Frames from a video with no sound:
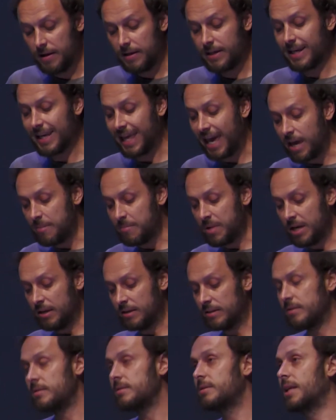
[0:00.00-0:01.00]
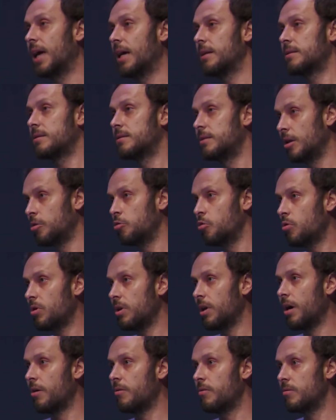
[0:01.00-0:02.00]
claiming that the
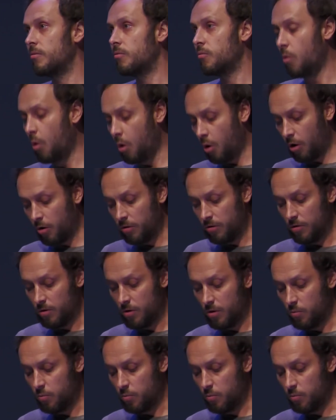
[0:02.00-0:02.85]
nuclear war